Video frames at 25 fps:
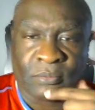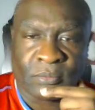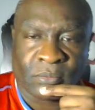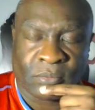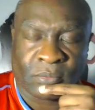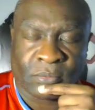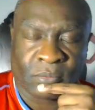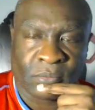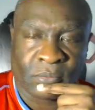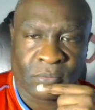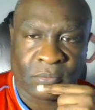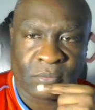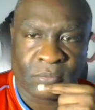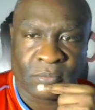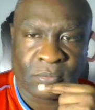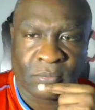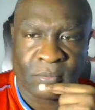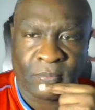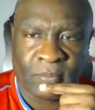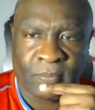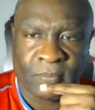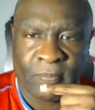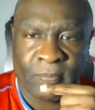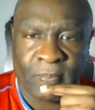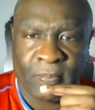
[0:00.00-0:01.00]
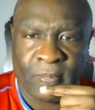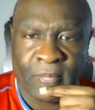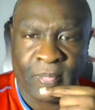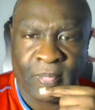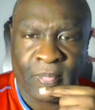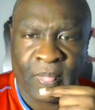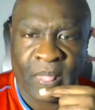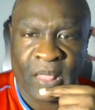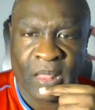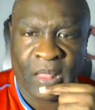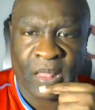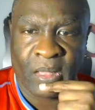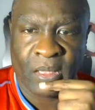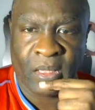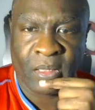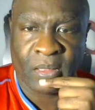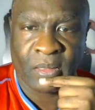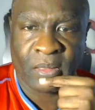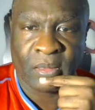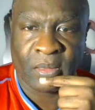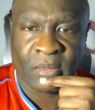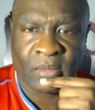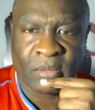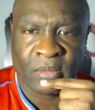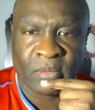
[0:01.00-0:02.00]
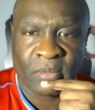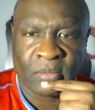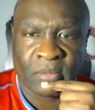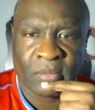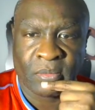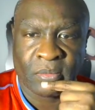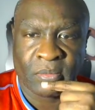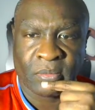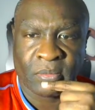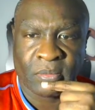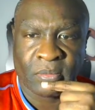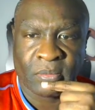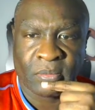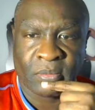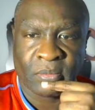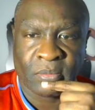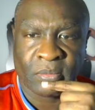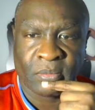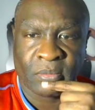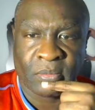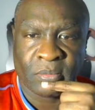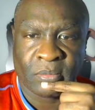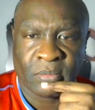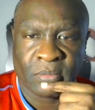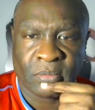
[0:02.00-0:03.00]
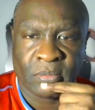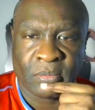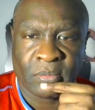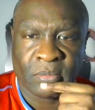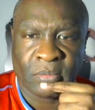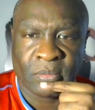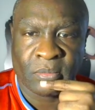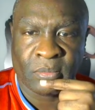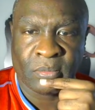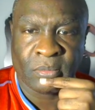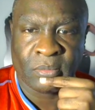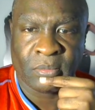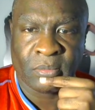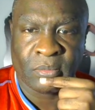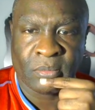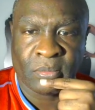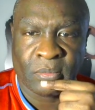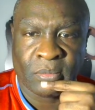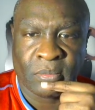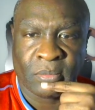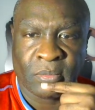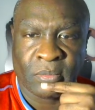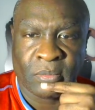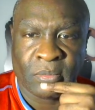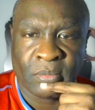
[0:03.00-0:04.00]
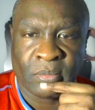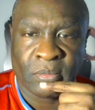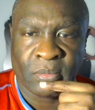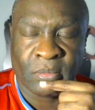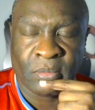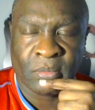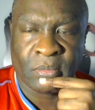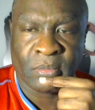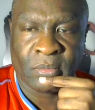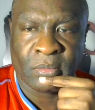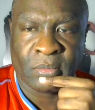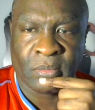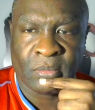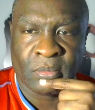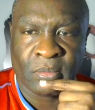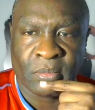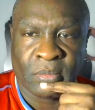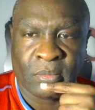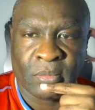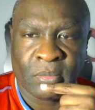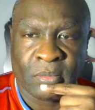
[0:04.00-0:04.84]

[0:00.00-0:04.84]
[no speech]